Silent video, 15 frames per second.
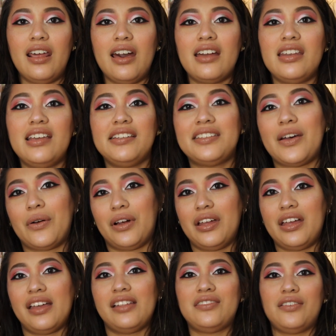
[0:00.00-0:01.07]
honeys, how are
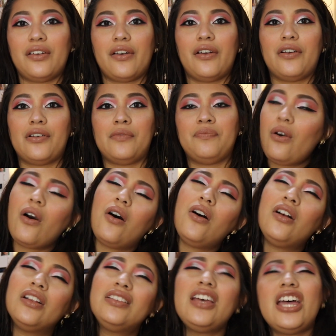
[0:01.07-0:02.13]
you? It's your girl,
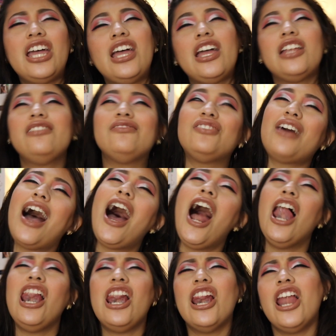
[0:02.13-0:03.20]
Golden
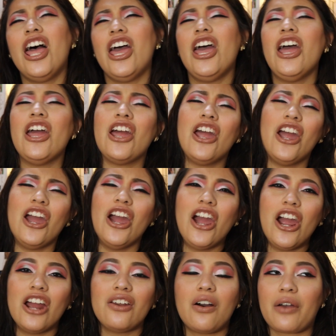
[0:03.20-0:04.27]
Child.
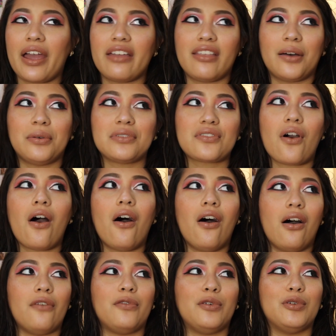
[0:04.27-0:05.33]
Okay, that was
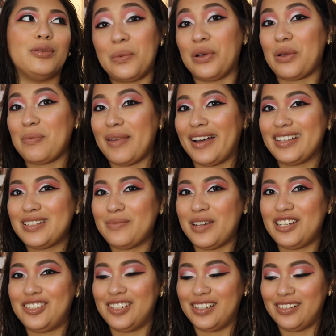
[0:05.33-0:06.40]
awful. Welcome back to
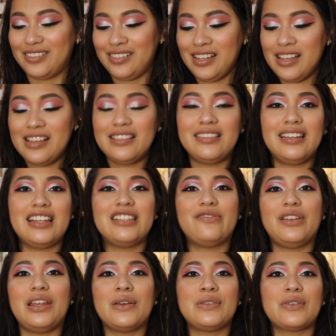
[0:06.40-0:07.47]
my channel. Today's
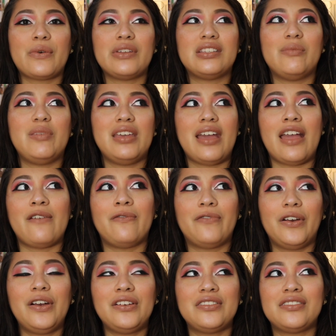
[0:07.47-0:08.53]
video is going to be a
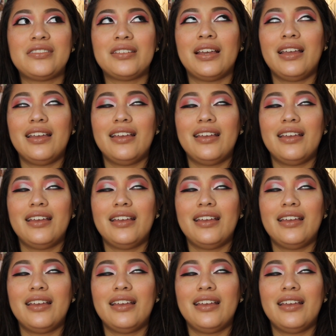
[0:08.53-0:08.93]
first,